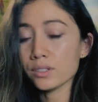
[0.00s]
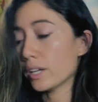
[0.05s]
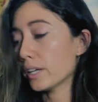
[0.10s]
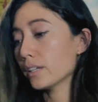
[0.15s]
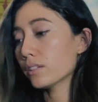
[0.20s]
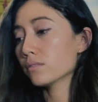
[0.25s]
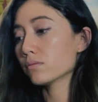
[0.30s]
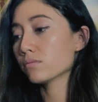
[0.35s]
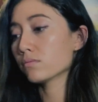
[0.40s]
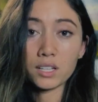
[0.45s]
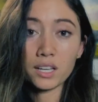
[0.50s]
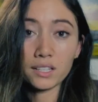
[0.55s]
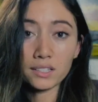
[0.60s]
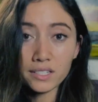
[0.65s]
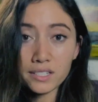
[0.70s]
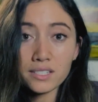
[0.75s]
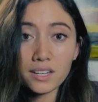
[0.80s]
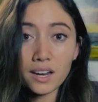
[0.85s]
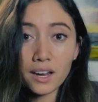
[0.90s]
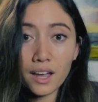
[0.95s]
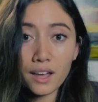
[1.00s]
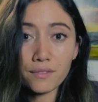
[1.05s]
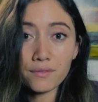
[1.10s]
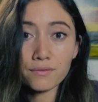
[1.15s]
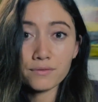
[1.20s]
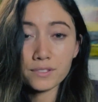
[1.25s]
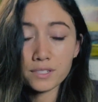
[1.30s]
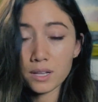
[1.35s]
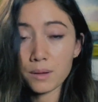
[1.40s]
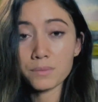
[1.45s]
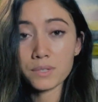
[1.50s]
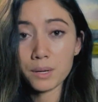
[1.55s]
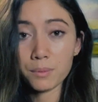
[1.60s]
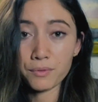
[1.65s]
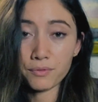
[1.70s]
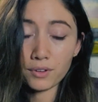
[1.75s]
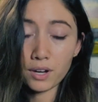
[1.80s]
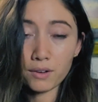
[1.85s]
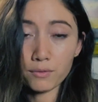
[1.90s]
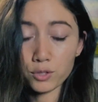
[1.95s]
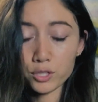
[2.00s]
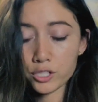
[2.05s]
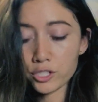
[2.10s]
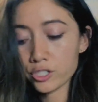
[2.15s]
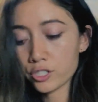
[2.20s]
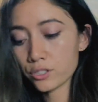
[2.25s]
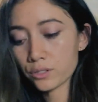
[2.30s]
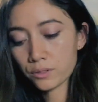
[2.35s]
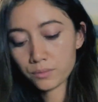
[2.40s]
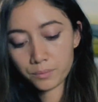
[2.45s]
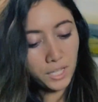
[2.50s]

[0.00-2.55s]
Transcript: like at least I have some type of coverage.